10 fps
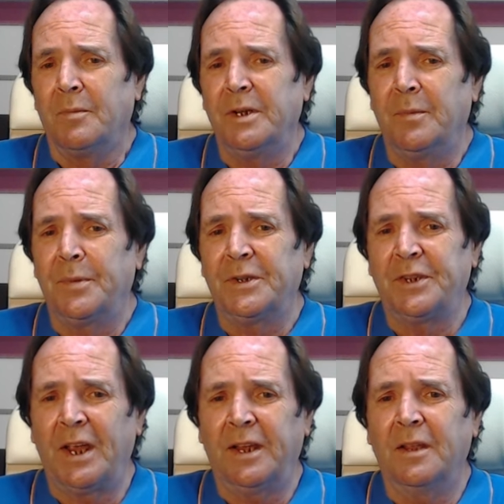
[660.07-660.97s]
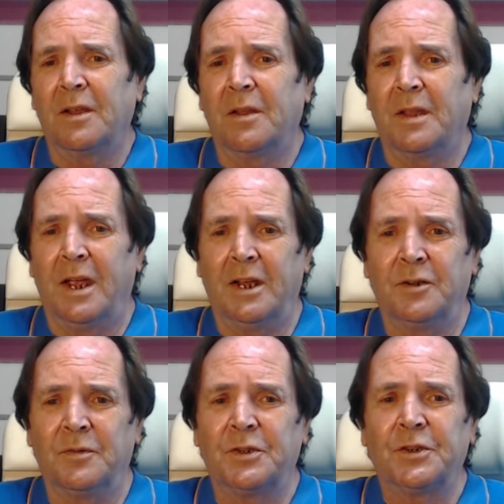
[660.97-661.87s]
mean, in particular, the head
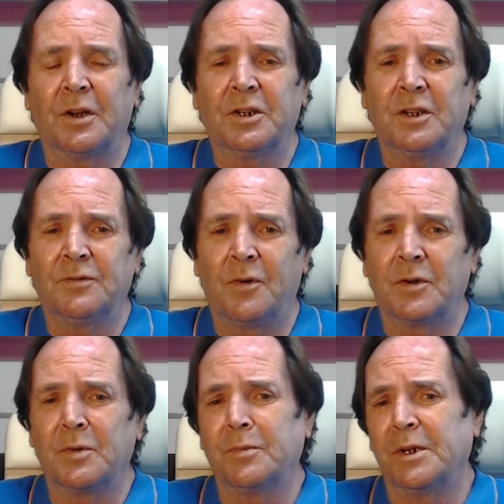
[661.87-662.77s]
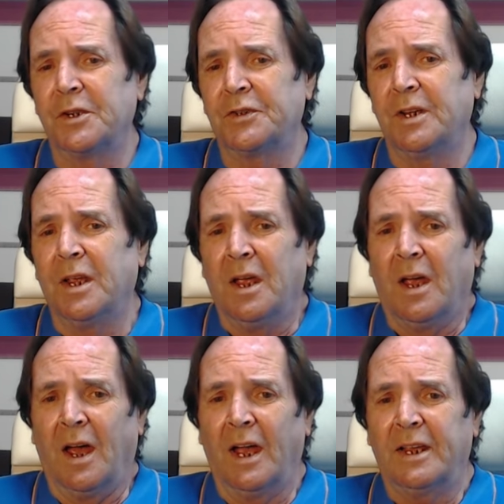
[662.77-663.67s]
of the Turkish Foreign Ministry,
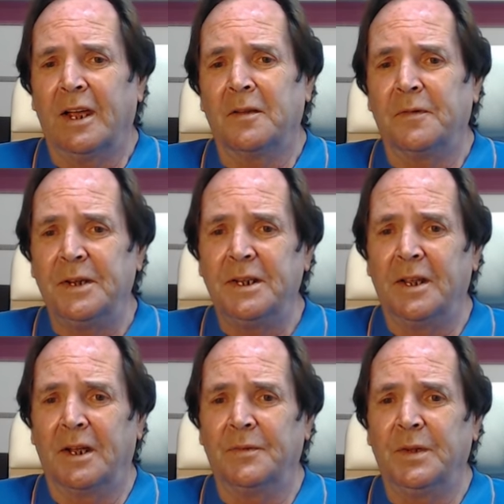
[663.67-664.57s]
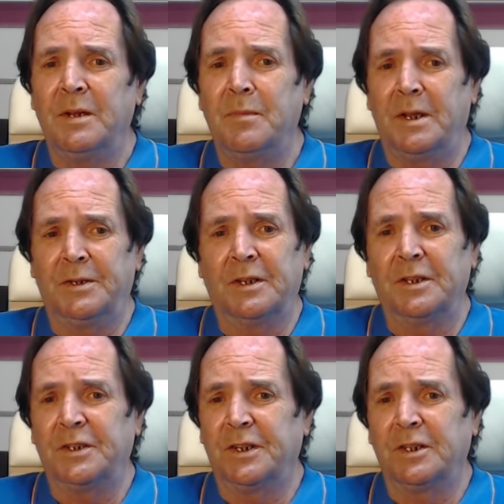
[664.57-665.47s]
Hakan Fidan, he
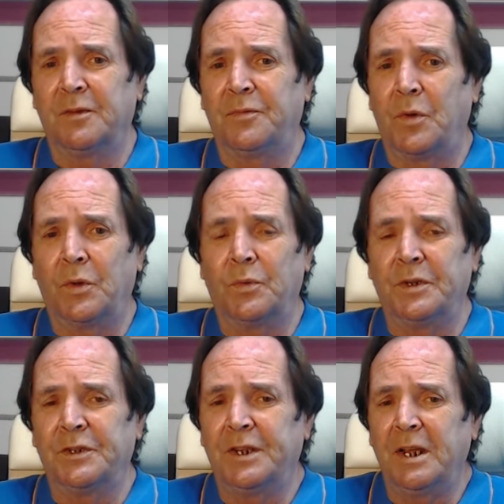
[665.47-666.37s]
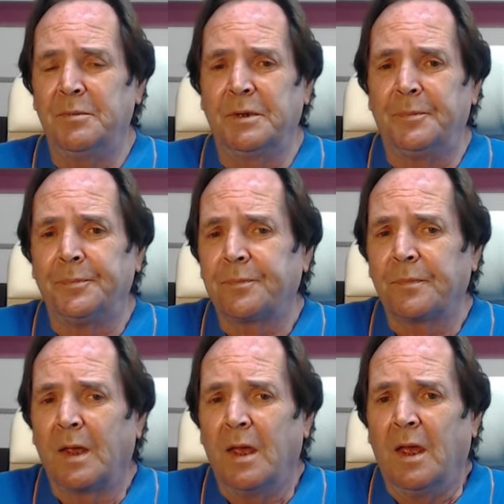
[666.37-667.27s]
basically said the following statement.
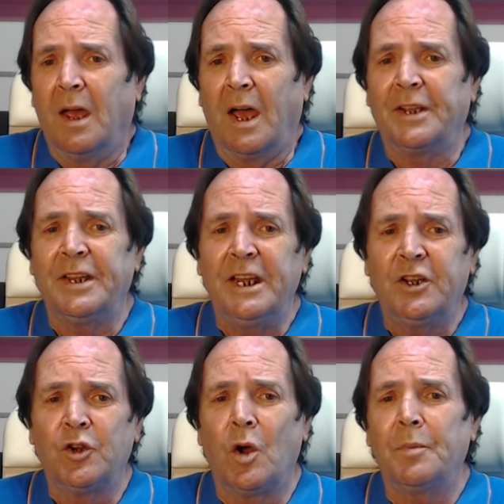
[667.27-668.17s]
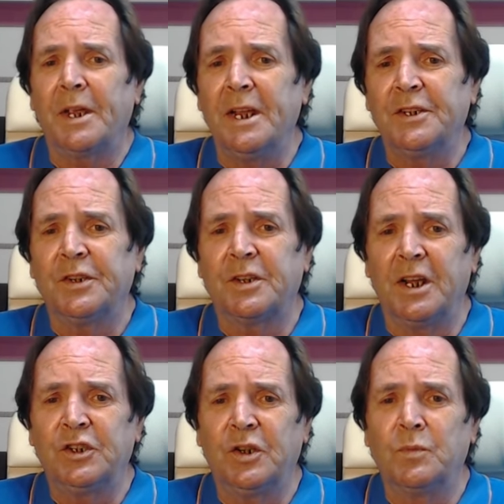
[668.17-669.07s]
Had economic
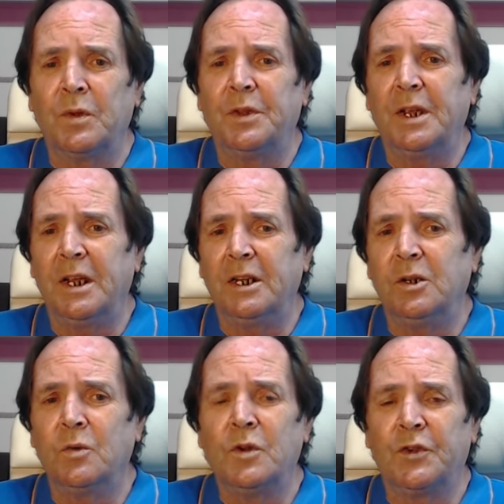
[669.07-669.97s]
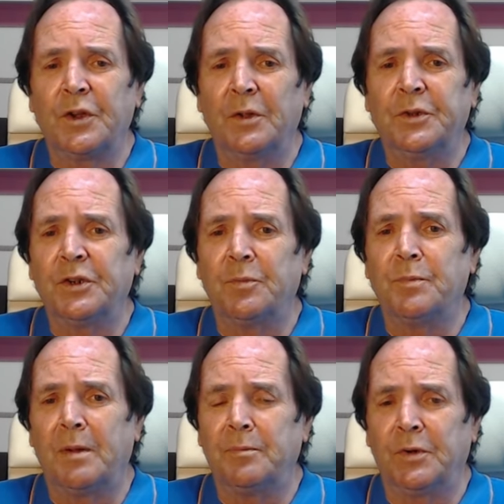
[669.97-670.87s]
integration with the EU resulted in
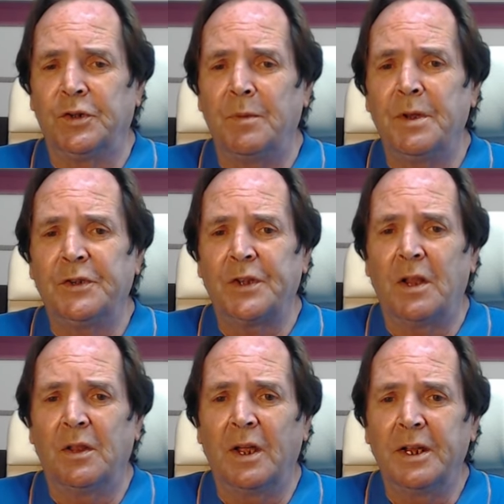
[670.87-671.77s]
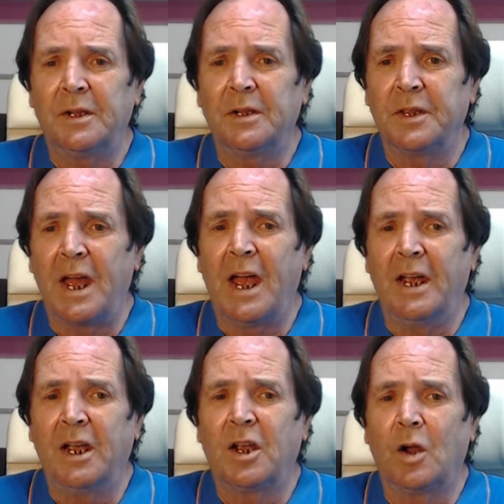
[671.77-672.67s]
membership, it's likely that
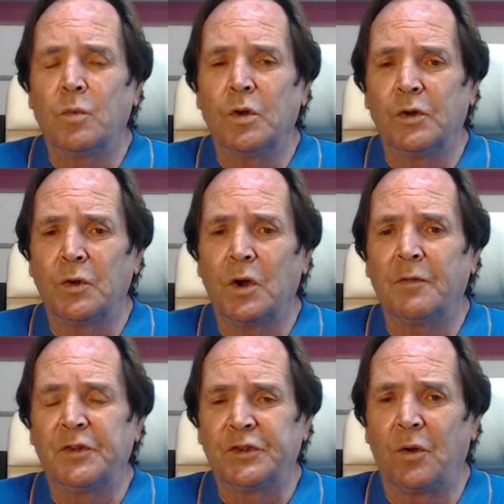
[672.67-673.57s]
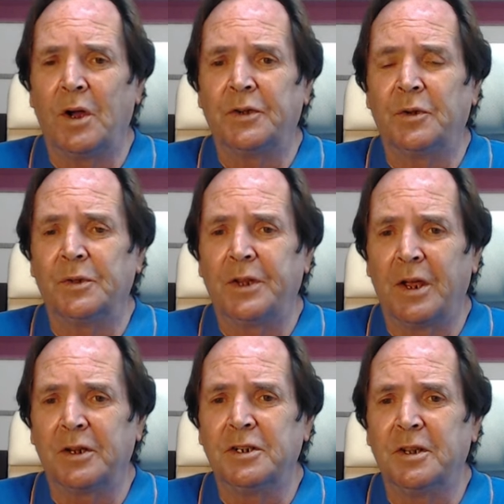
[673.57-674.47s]
Ankara would not have sought an
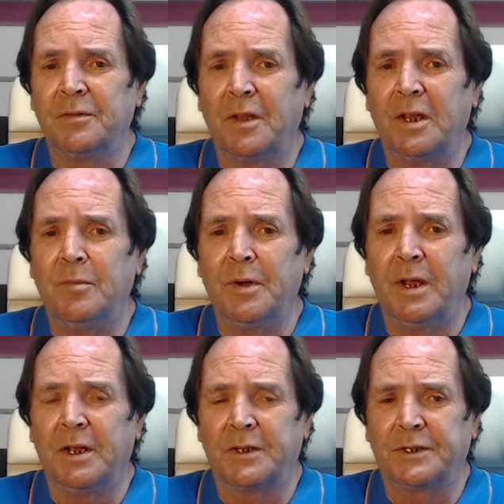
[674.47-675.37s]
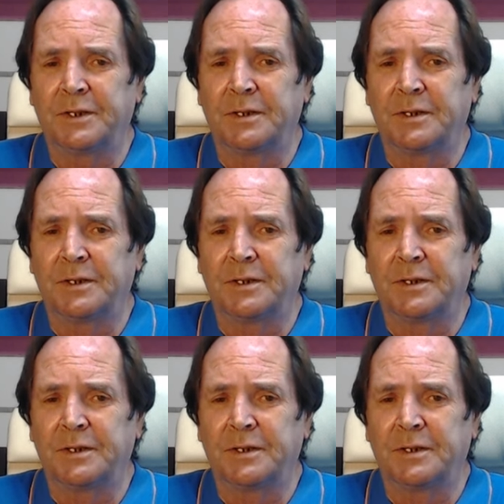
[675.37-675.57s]
alternative like BRICS.